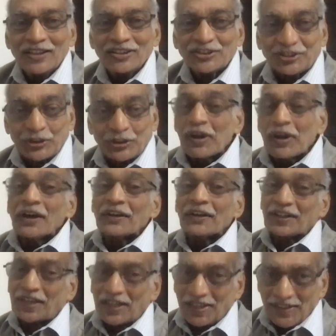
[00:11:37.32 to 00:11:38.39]
should
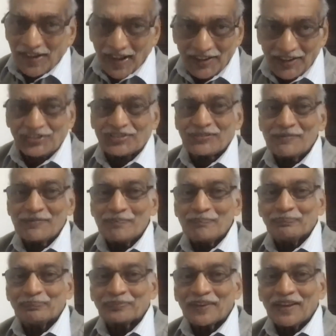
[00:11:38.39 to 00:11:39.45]
recognize,
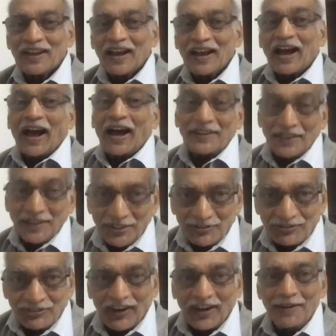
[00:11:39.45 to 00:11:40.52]

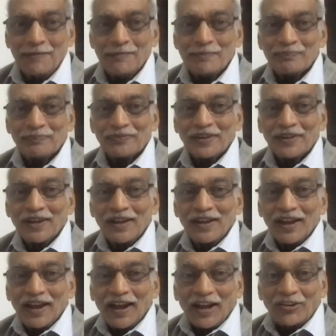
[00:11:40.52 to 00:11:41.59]
identify,
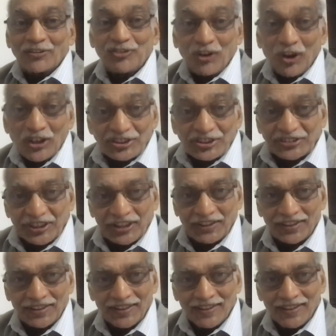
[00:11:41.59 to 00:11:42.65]
and
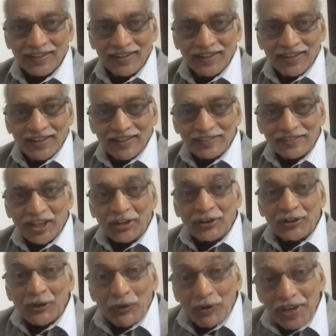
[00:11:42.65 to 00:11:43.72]
foster the
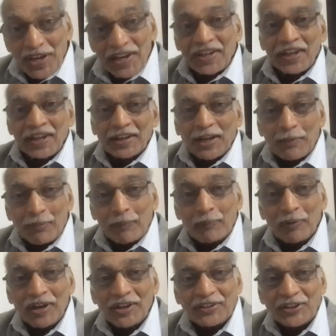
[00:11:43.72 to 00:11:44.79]
unique
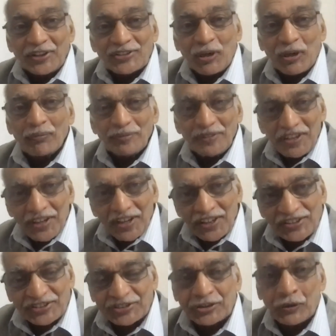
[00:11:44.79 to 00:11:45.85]
capabilities of
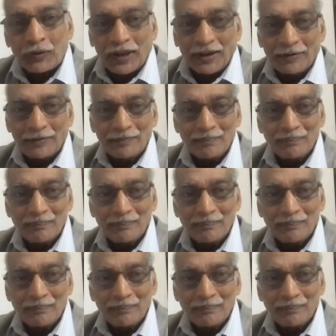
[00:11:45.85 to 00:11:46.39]
each student,